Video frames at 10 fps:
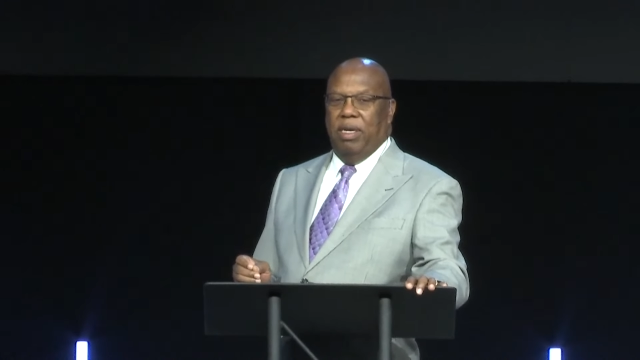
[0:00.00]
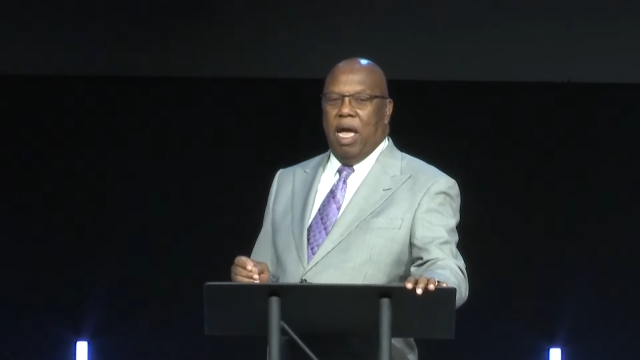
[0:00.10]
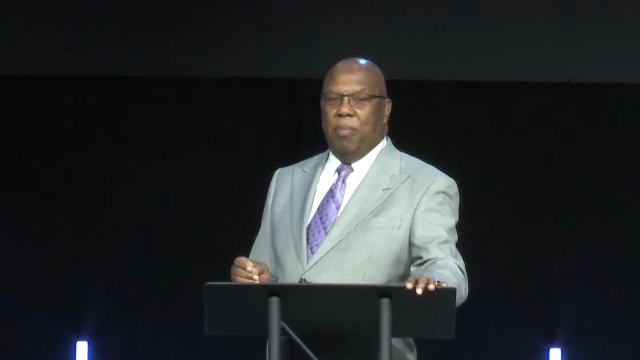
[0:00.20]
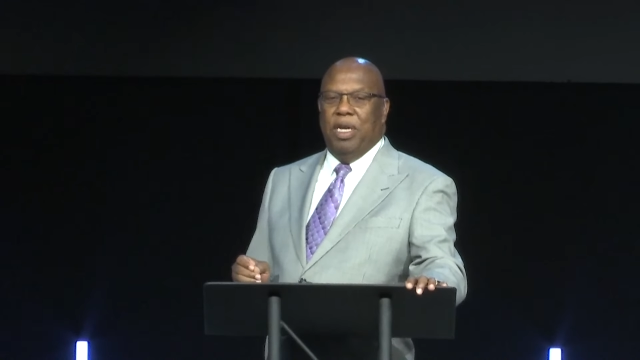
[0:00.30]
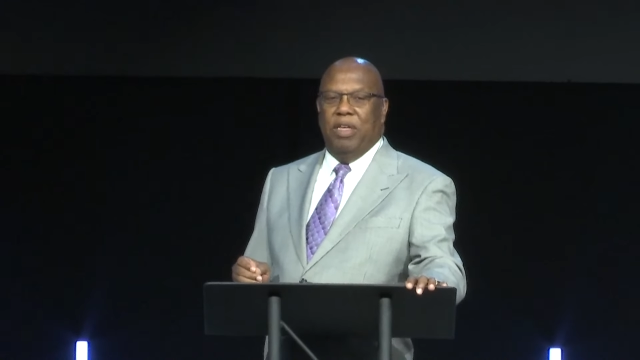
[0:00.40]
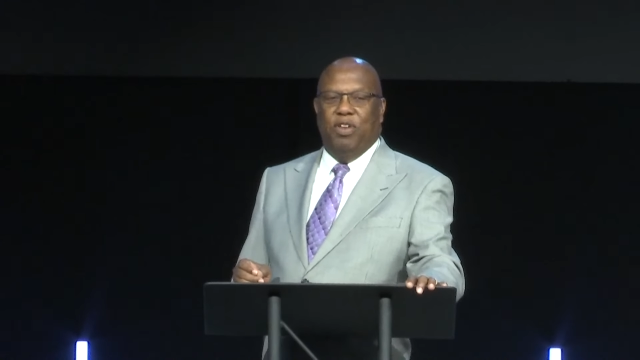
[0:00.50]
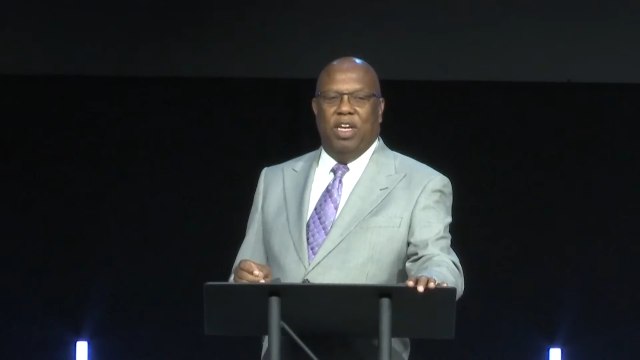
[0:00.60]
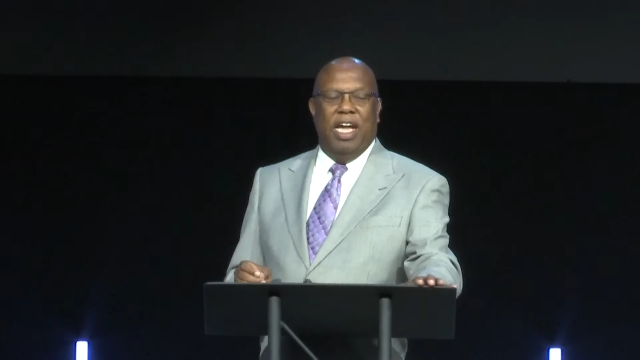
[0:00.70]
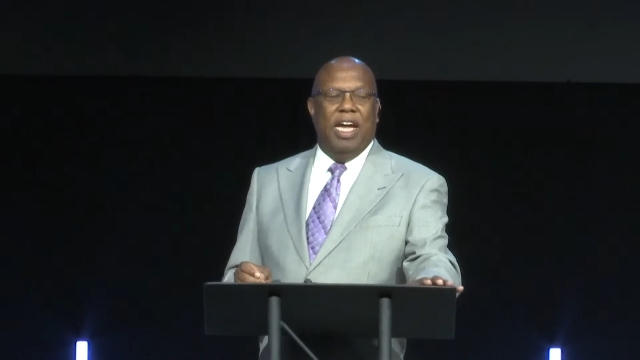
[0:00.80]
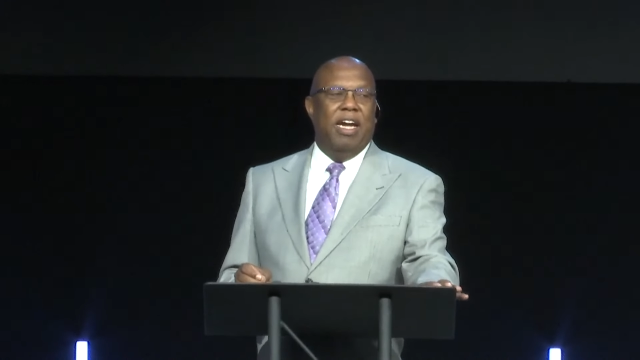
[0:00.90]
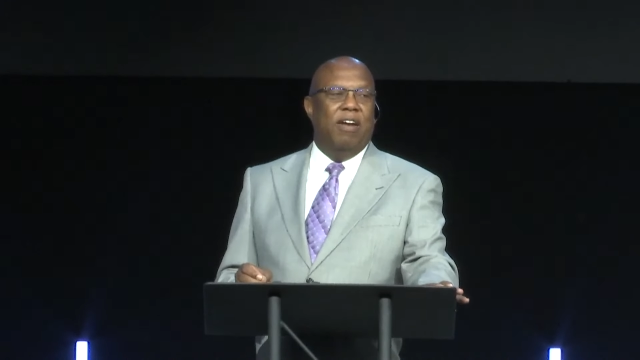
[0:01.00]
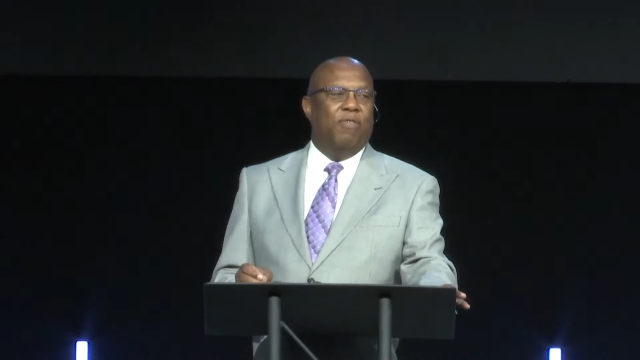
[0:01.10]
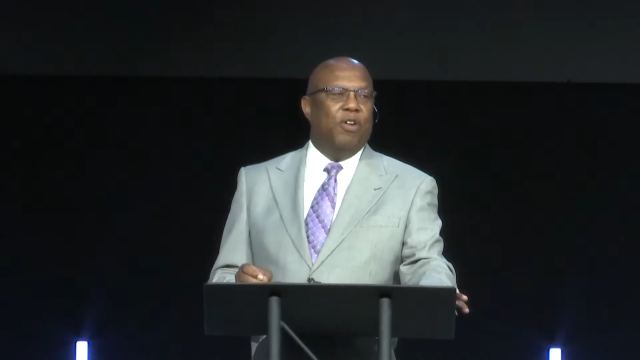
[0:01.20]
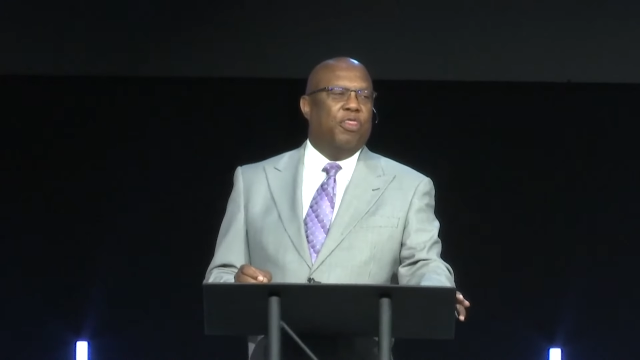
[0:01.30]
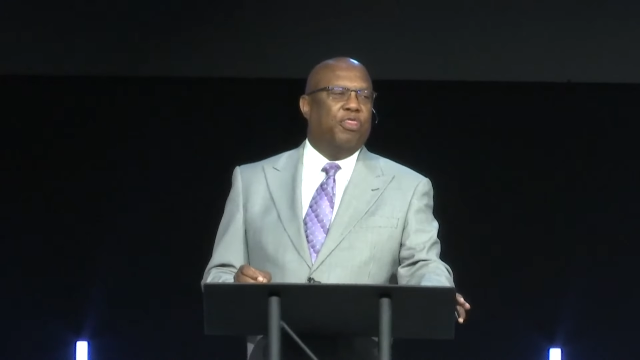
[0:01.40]
How many of you
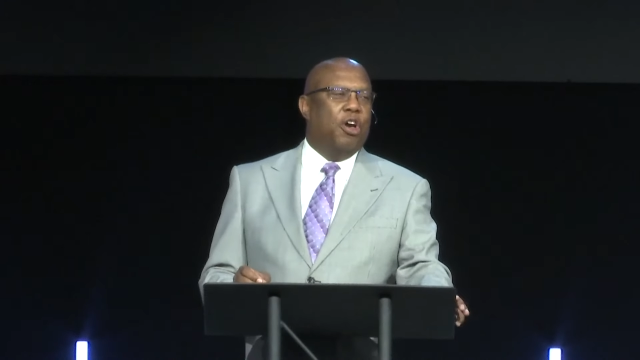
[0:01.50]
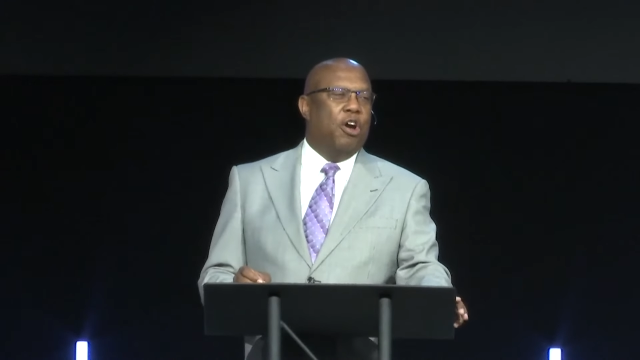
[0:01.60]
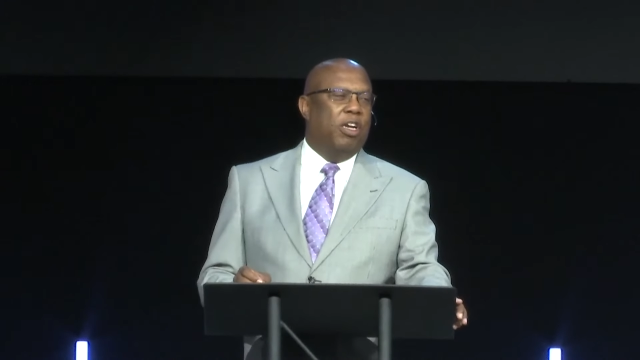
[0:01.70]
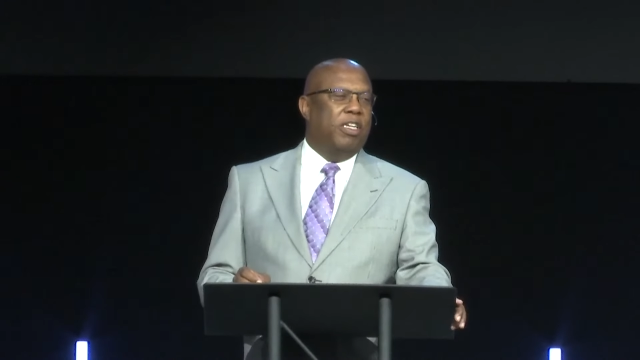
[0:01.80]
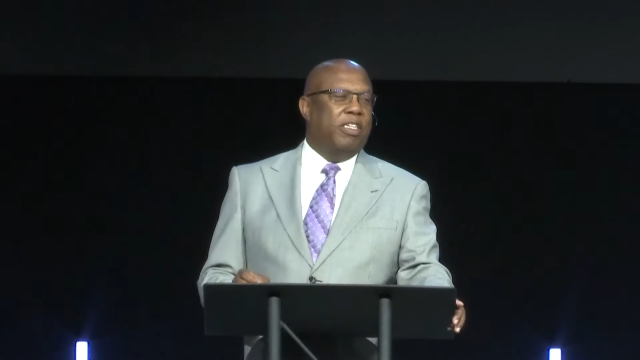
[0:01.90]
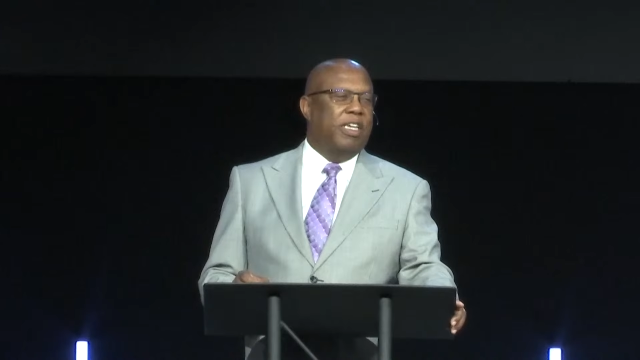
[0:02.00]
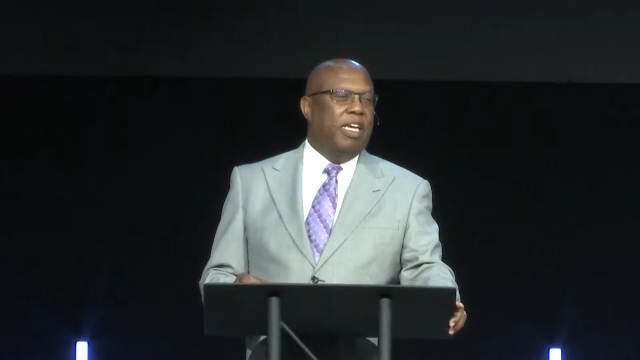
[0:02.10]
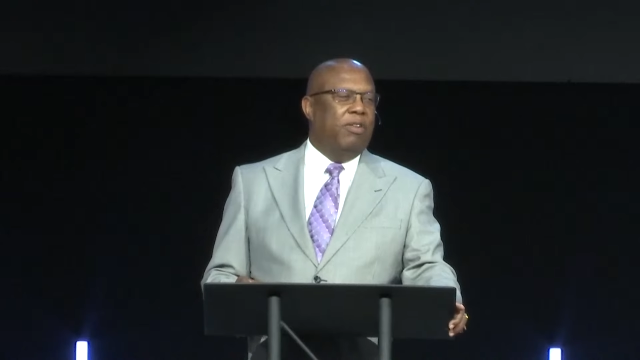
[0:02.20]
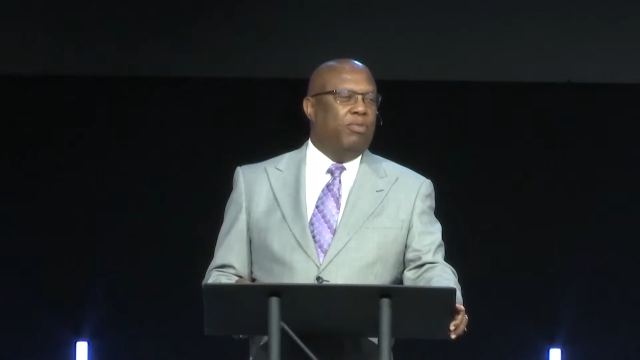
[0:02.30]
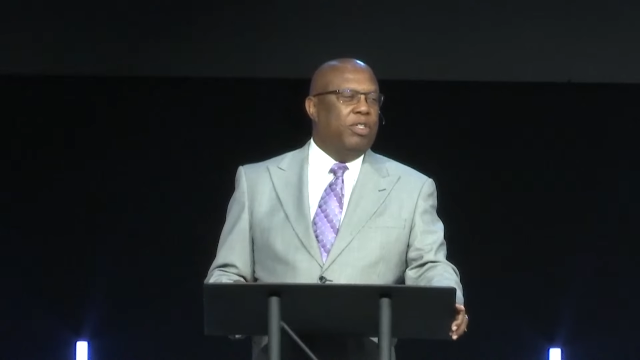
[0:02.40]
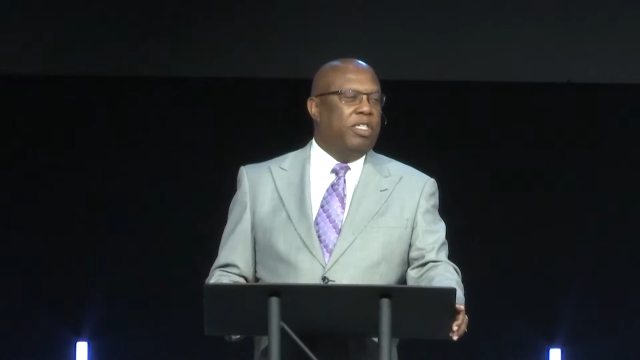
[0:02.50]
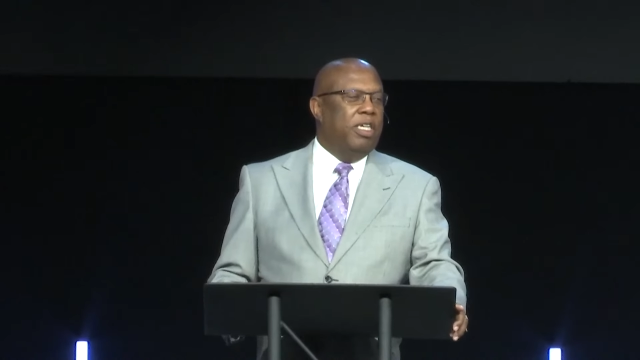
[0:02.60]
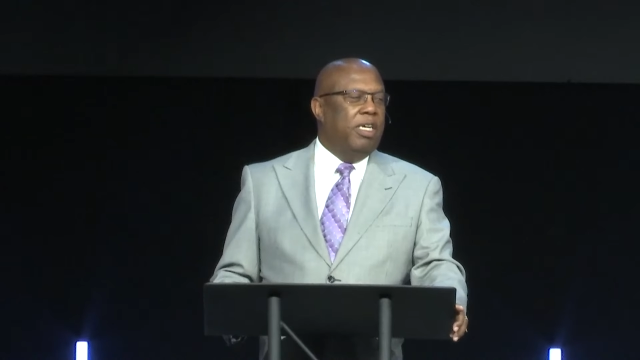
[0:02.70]
ever thought that it would